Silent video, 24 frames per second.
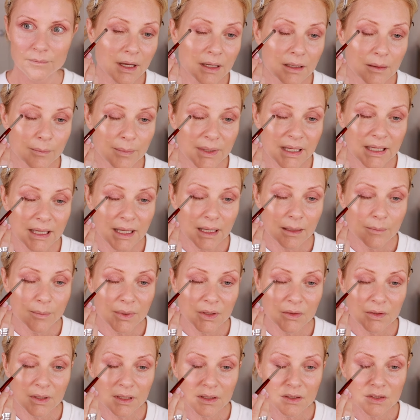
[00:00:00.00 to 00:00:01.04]
And a BK
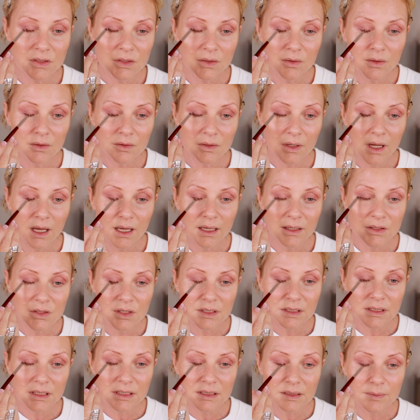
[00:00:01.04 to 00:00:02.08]
Beauty 209
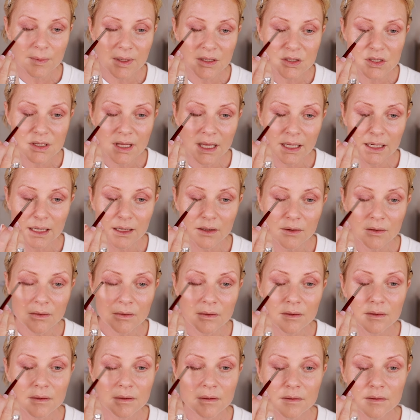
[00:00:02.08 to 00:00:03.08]
just to smudge that out.